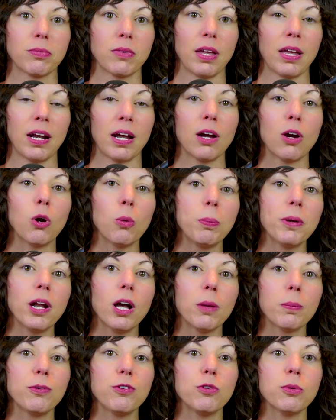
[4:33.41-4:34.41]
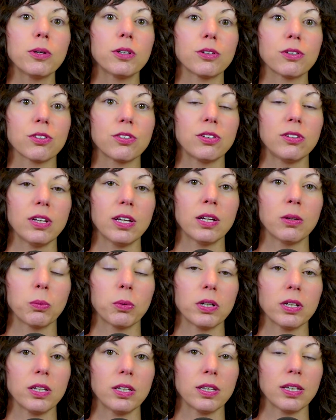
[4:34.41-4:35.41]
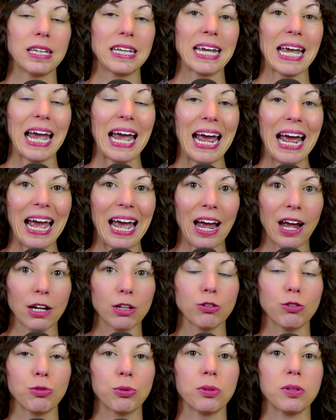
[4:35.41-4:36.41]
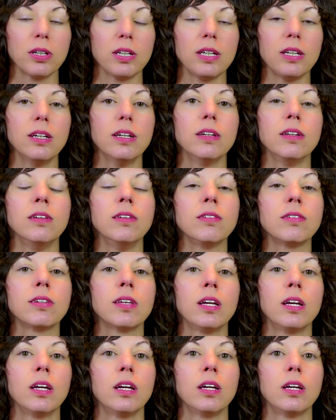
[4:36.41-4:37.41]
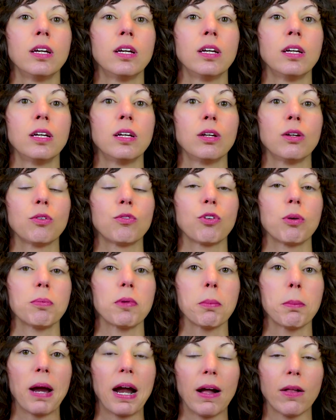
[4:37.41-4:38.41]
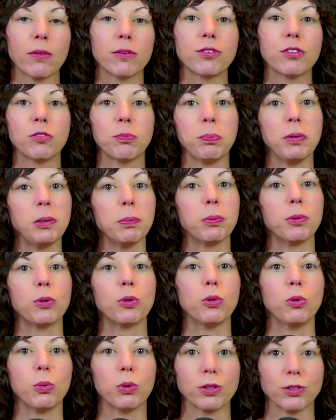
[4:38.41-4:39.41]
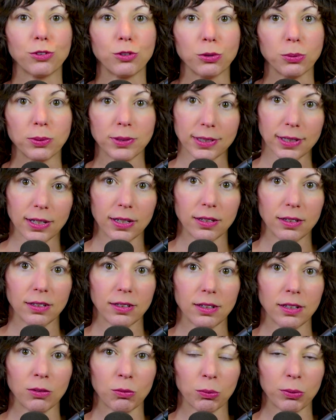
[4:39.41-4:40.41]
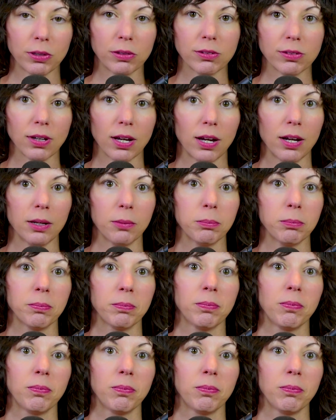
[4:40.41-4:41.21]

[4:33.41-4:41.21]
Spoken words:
And I hope it helps you understand what healing actually is from the mouths of people who are doing it in real time.